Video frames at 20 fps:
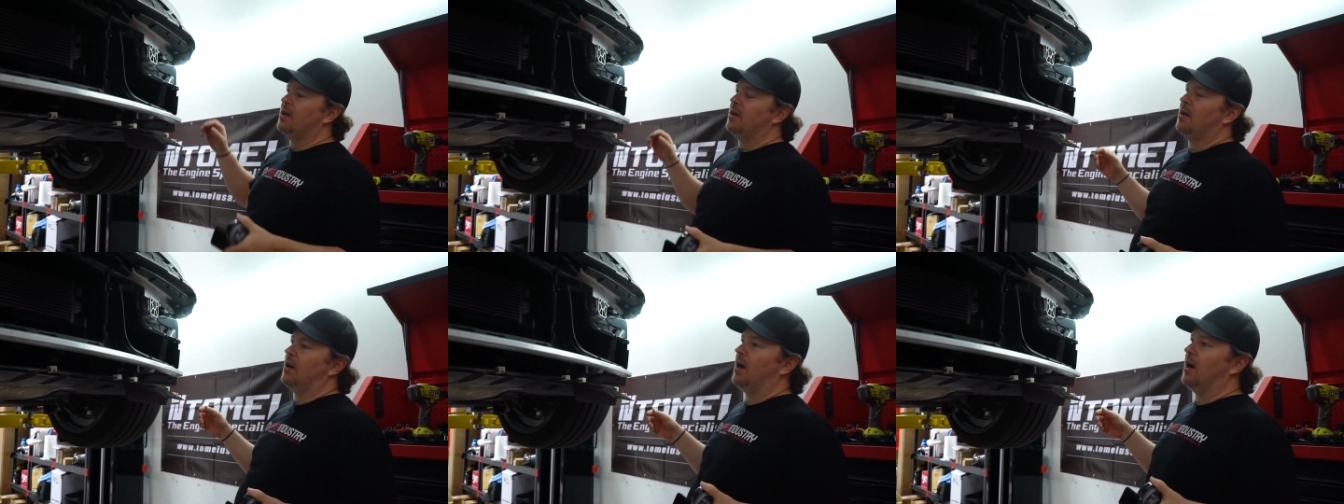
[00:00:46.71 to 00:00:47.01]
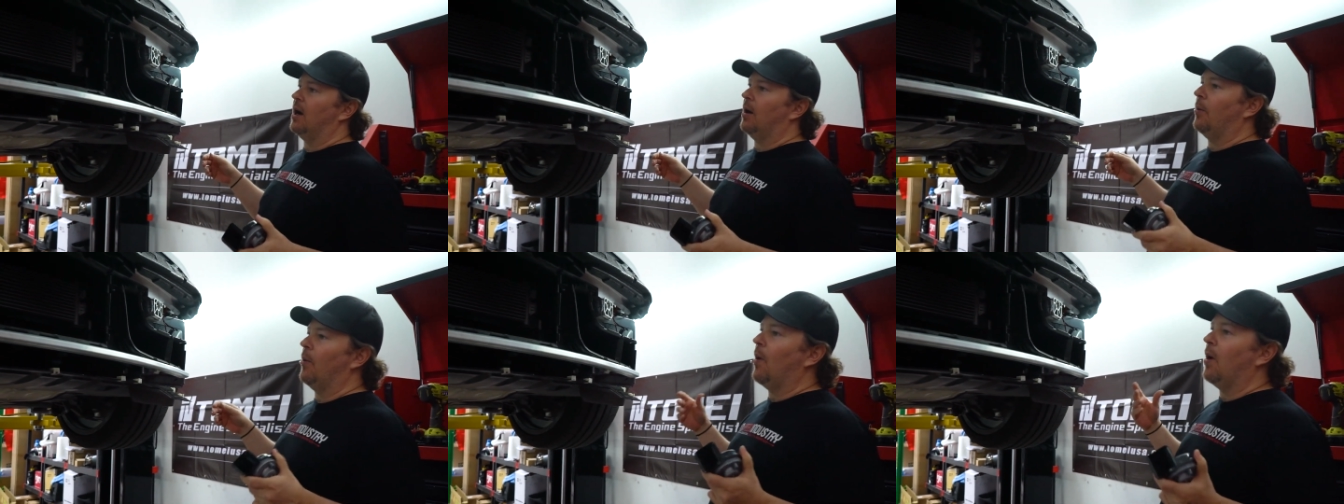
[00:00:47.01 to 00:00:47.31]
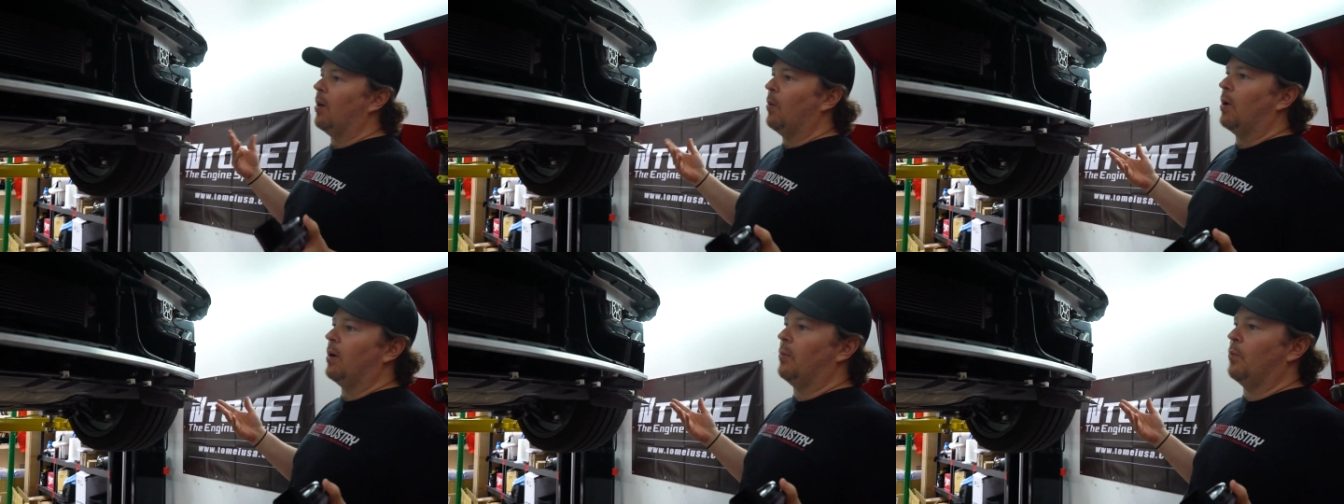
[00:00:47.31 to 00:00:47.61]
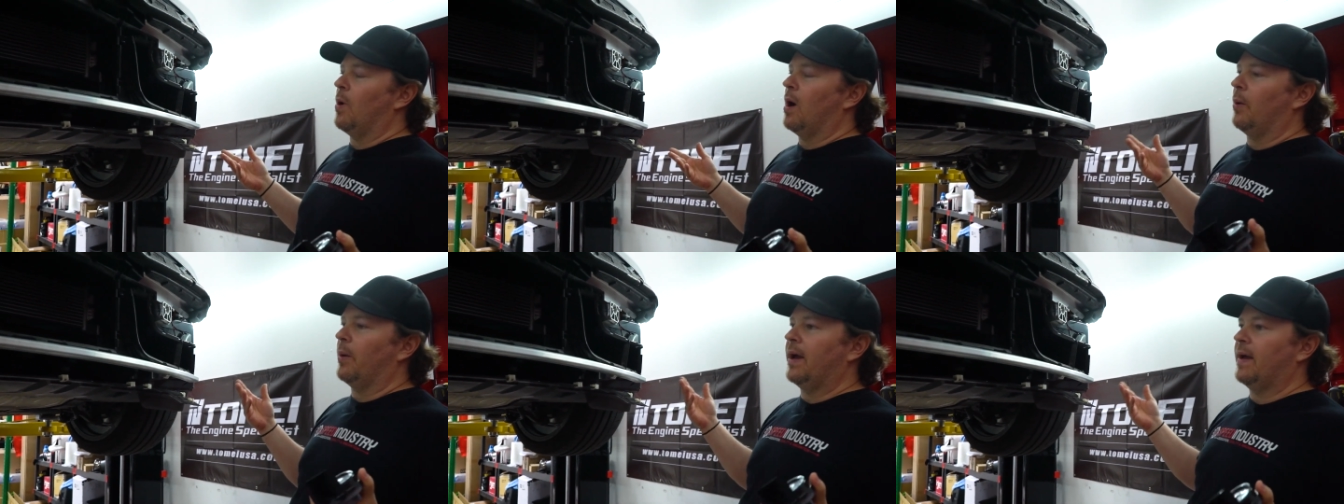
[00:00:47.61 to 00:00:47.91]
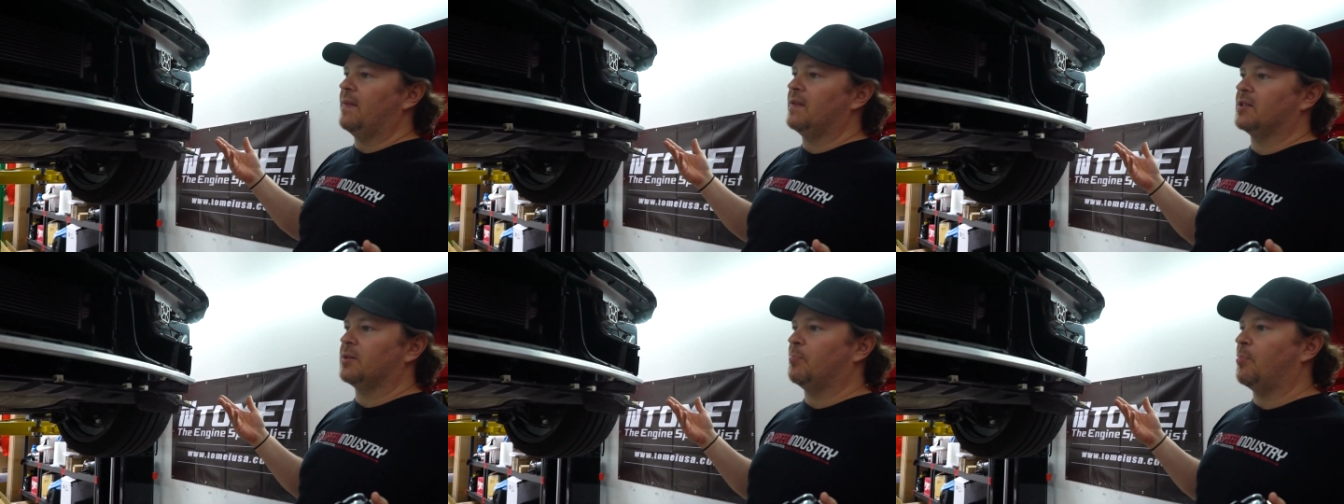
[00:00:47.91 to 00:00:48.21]
While we
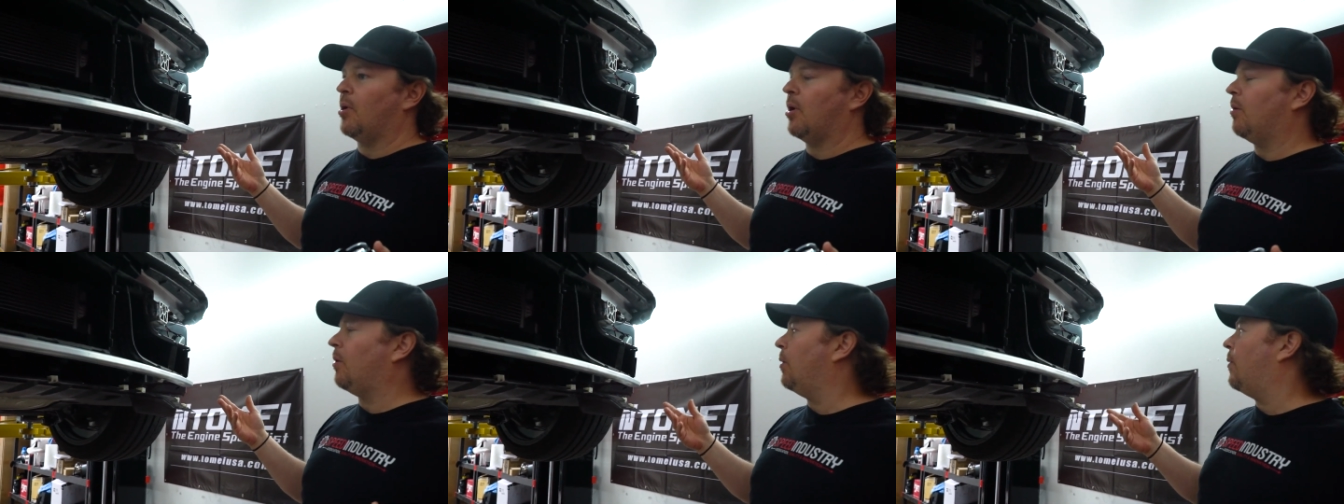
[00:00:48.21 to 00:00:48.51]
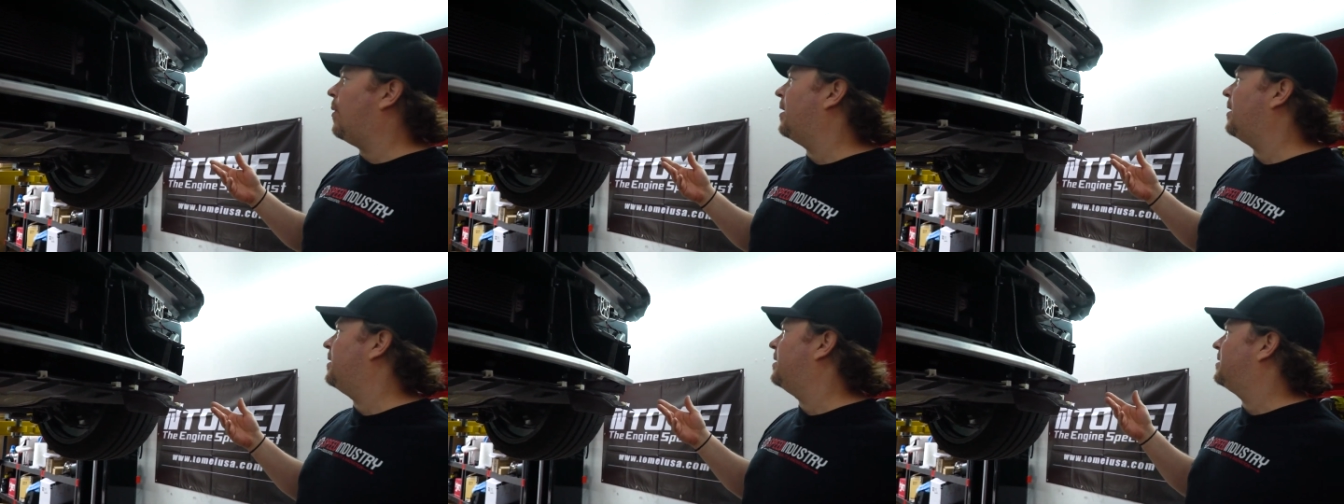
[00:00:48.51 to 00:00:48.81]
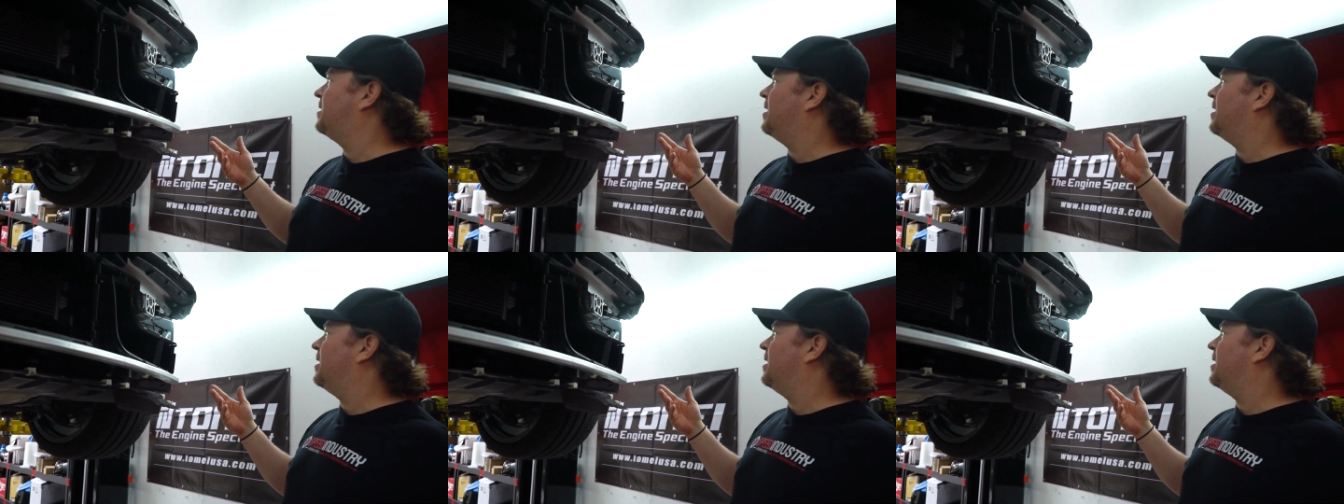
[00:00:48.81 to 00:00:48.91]
had this apart, we wanted to